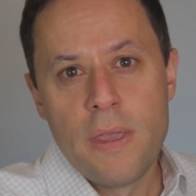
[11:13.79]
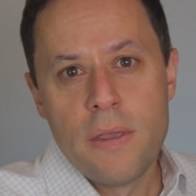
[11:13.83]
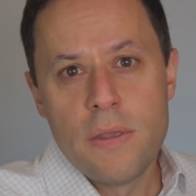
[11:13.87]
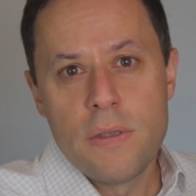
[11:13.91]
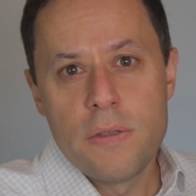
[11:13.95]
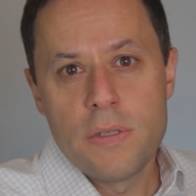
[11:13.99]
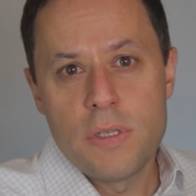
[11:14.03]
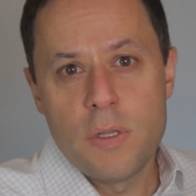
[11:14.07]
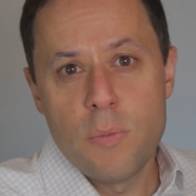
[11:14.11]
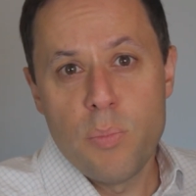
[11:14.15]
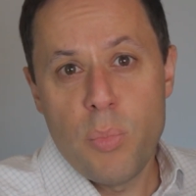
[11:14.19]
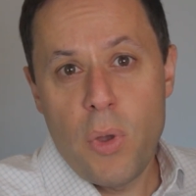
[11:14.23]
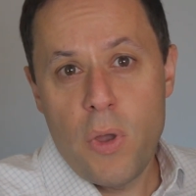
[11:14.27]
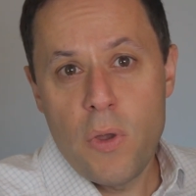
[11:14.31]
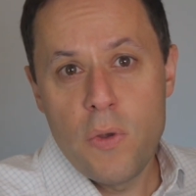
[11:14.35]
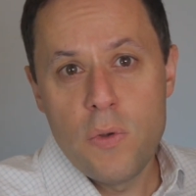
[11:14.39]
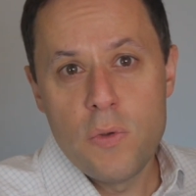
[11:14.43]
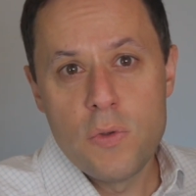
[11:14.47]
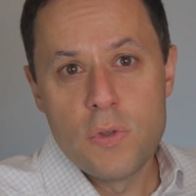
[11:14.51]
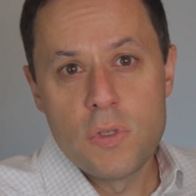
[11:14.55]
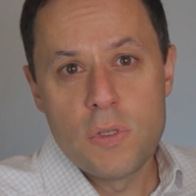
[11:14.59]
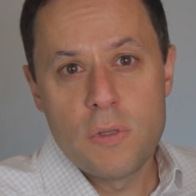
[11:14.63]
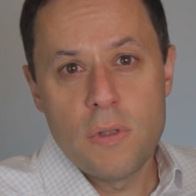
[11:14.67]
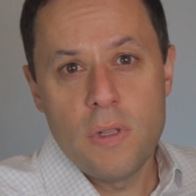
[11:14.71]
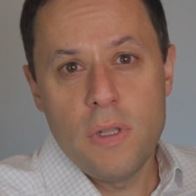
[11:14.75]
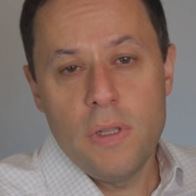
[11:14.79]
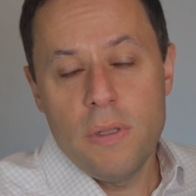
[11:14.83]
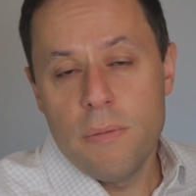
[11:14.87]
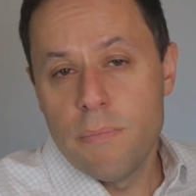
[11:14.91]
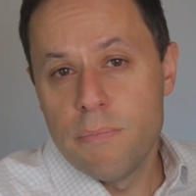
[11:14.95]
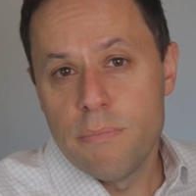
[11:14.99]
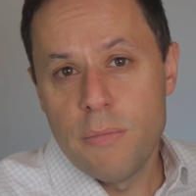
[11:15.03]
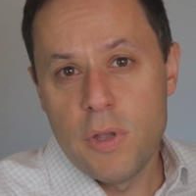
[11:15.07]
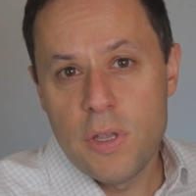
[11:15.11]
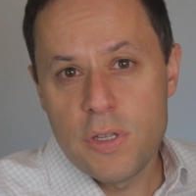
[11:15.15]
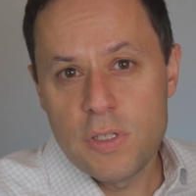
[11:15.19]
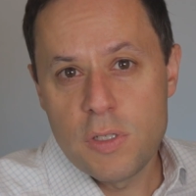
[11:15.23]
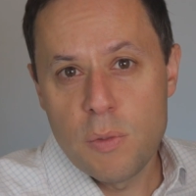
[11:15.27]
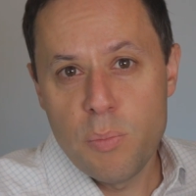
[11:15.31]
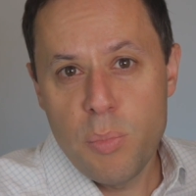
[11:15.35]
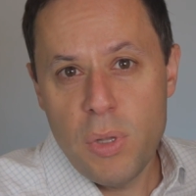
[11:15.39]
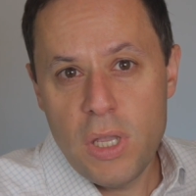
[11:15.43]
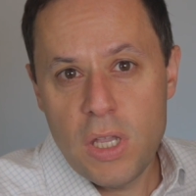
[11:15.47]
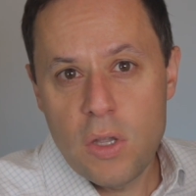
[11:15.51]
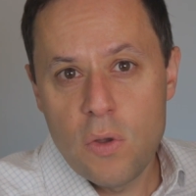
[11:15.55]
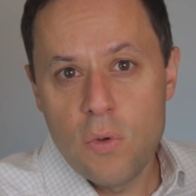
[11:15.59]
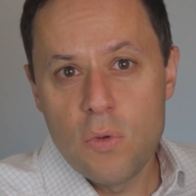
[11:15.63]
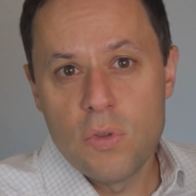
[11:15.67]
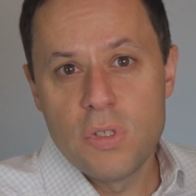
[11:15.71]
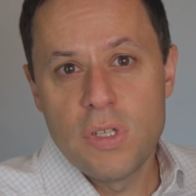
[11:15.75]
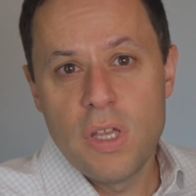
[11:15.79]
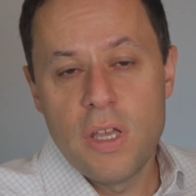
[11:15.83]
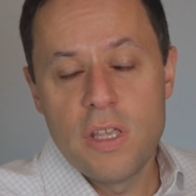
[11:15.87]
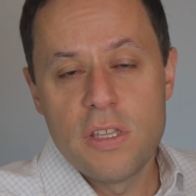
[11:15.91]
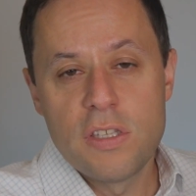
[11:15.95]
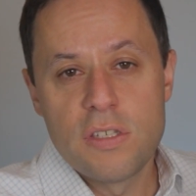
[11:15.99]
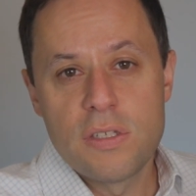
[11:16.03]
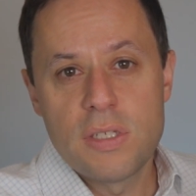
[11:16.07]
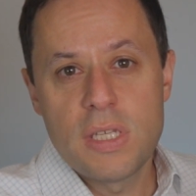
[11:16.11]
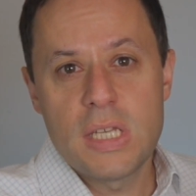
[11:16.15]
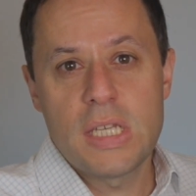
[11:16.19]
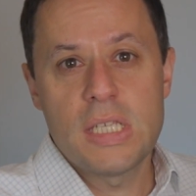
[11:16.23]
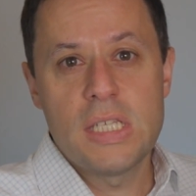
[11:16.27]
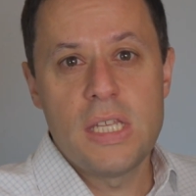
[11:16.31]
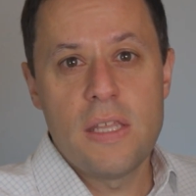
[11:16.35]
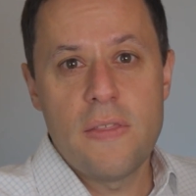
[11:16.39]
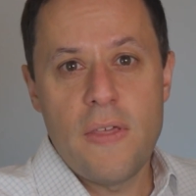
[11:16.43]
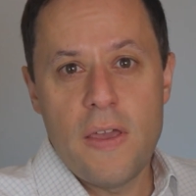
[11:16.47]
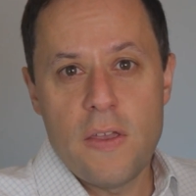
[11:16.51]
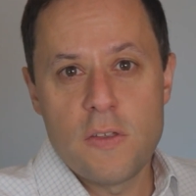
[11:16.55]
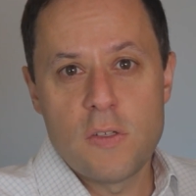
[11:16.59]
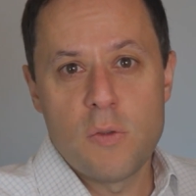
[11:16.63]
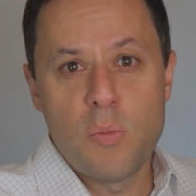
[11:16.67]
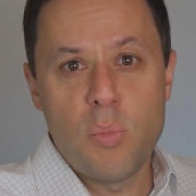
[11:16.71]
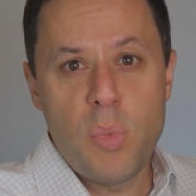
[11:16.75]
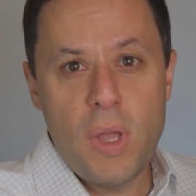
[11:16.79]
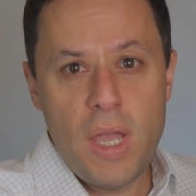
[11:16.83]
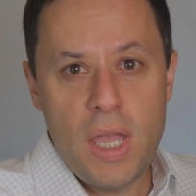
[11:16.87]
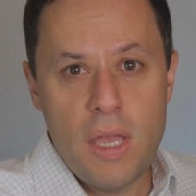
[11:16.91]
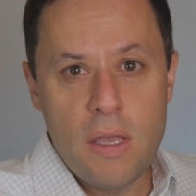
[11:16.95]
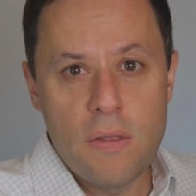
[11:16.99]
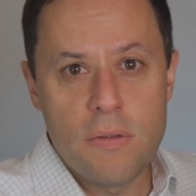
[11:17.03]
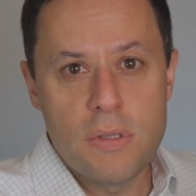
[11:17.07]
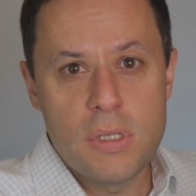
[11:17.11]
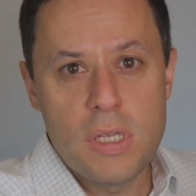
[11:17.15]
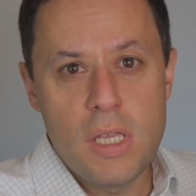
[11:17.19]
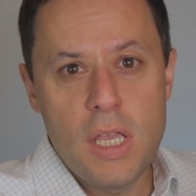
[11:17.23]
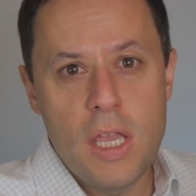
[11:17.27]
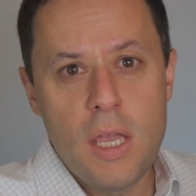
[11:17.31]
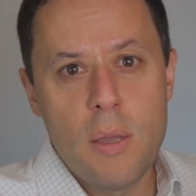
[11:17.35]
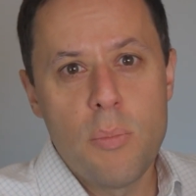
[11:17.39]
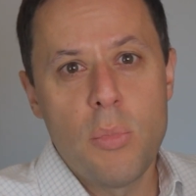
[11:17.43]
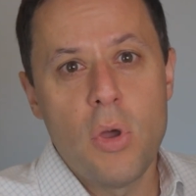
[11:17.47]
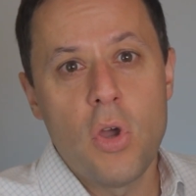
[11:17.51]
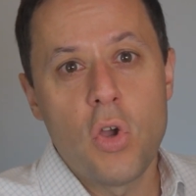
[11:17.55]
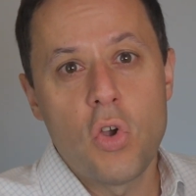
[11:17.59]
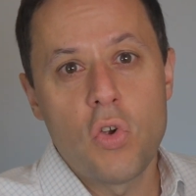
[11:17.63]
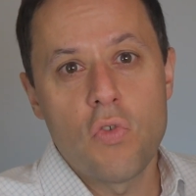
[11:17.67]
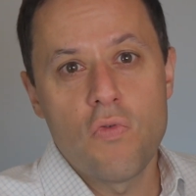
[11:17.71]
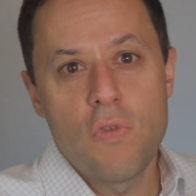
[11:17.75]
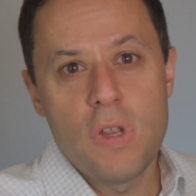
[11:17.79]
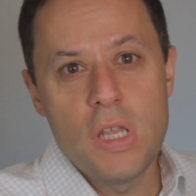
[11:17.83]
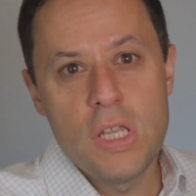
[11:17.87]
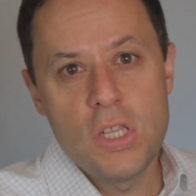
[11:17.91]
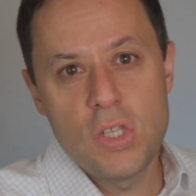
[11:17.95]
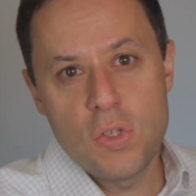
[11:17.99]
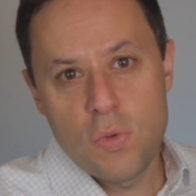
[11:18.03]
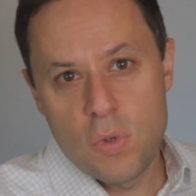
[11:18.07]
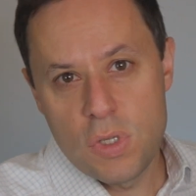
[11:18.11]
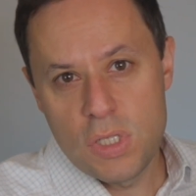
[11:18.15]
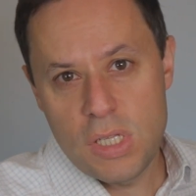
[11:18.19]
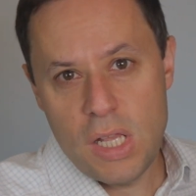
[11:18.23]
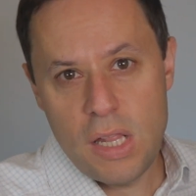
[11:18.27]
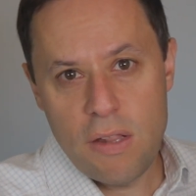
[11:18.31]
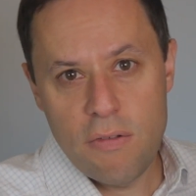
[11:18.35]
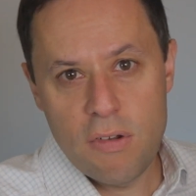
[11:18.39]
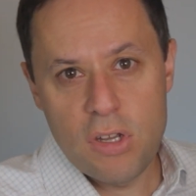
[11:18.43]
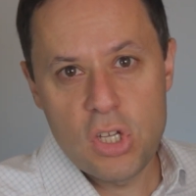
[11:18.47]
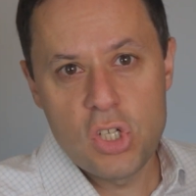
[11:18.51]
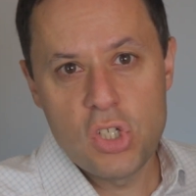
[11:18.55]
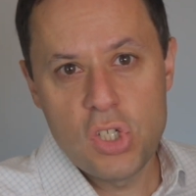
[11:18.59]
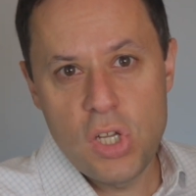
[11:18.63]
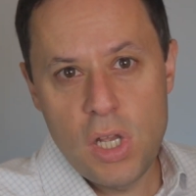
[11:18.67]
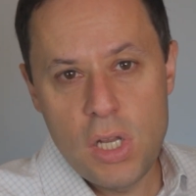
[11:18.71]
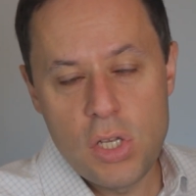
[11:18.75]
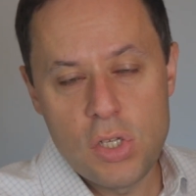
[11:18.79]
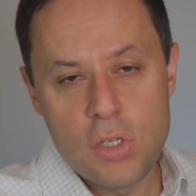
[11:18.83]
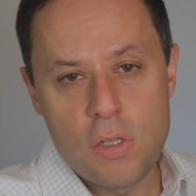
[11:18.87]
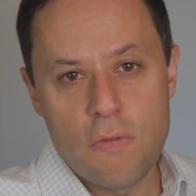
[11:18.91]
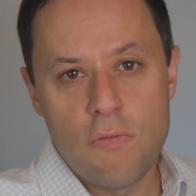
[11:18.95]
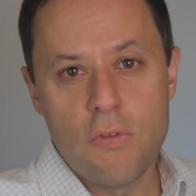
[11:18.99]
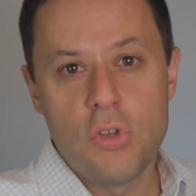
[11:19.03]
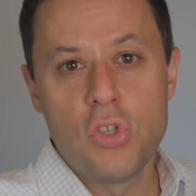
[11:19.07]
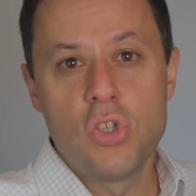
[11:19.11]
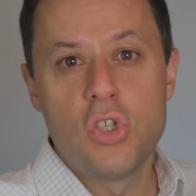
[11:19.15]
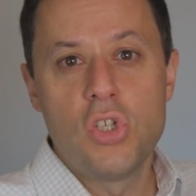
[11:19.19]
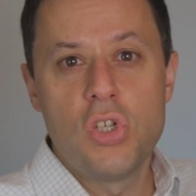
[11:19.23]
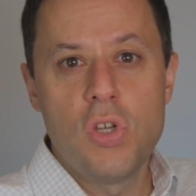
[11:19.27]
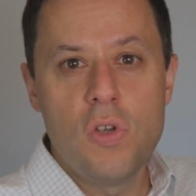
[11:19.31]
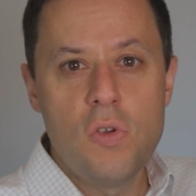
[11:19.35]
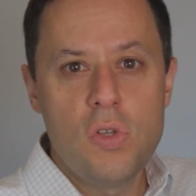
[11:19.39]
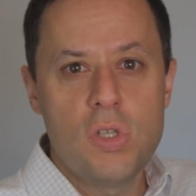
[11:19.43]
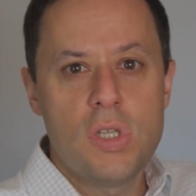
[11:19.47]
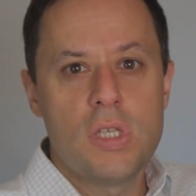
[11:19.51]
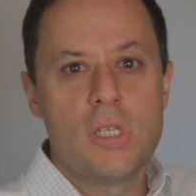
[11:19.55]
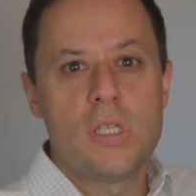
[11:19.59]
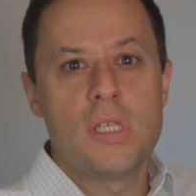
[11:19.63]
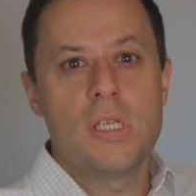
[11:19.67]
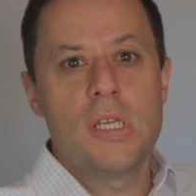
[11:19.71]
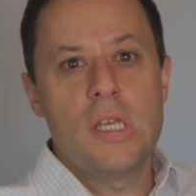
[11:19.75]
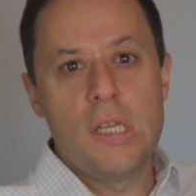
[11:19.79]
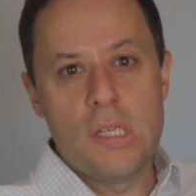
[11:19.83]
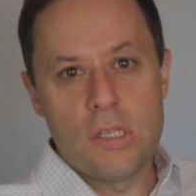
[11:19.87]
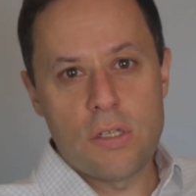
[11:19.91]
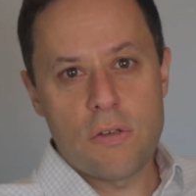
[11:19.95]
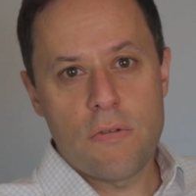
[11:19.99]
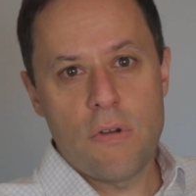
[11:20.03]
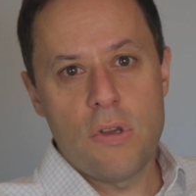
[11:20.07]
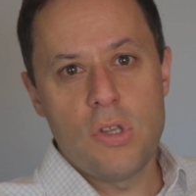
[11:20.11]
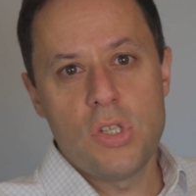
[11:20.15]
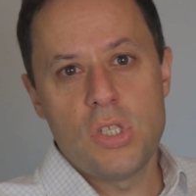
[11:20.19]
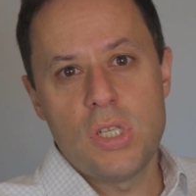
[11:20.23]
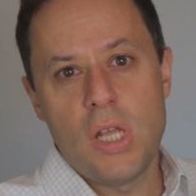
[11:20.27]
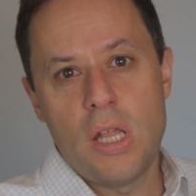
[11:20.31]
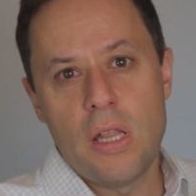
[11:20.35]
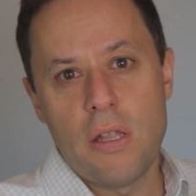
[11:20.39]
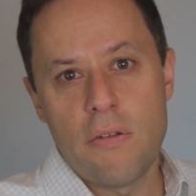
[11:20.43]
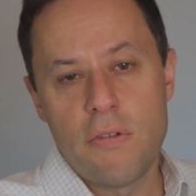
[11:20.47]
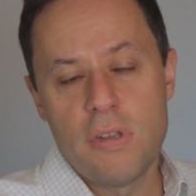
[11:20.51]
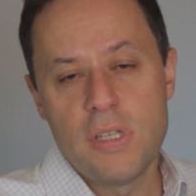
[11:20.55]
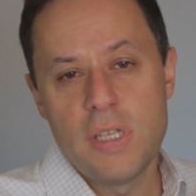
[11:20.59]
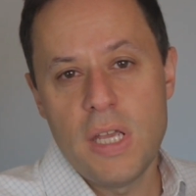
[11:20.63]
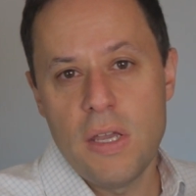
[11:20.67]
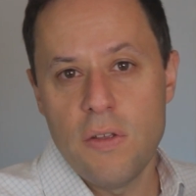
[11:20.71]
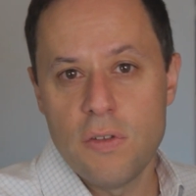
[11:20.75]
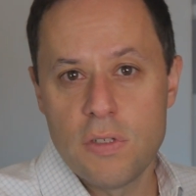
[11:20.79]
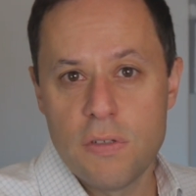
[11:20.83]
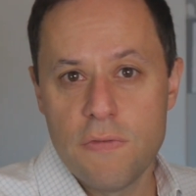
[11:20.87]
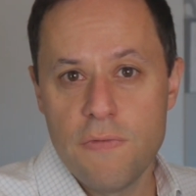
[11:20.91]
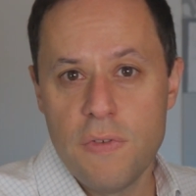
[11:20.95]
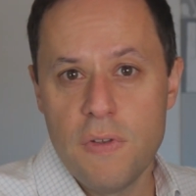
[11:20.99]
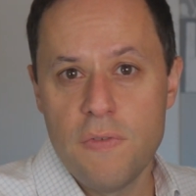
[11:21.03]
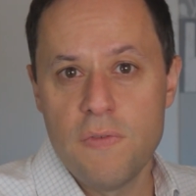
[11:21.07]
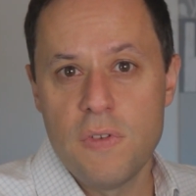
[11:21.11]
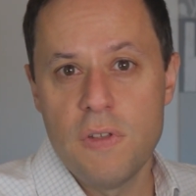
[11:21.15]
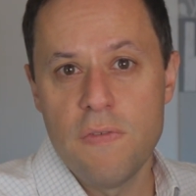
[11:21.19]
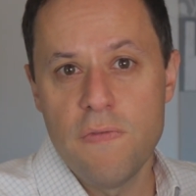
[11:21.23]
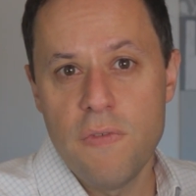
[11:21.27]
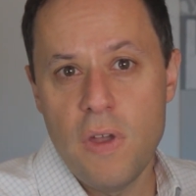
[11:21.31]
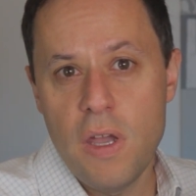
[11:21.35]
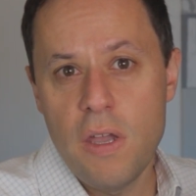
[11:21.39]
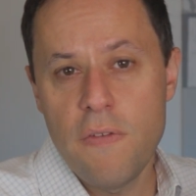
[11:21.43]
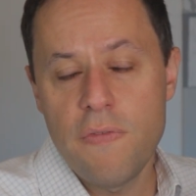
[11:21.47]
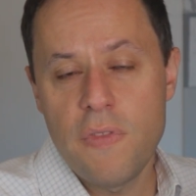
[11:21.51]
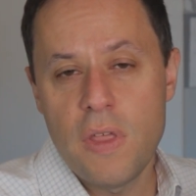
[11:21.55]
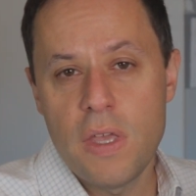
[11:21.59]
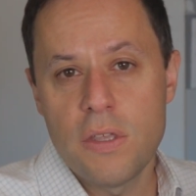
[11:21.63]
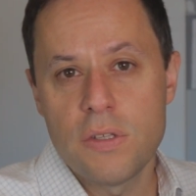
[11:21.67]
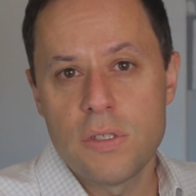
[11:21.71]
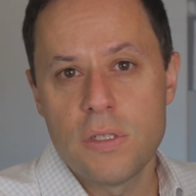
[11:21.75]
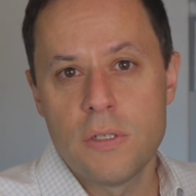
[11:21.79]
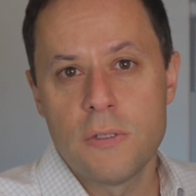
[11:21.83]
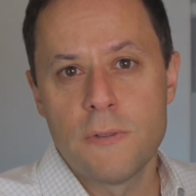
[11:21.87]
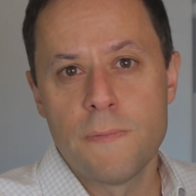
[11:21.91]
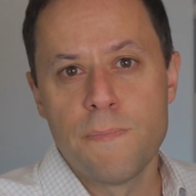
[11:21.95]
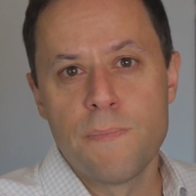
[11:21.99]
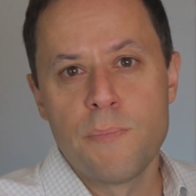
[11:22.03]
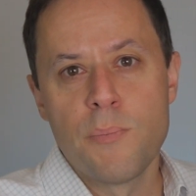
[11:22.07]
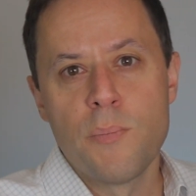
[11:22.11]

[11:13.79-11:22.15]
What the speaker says: Suppose Master Pickles earns £60,000 a year but agrees to a salary exchange that reduces his gross salary down to £55,000.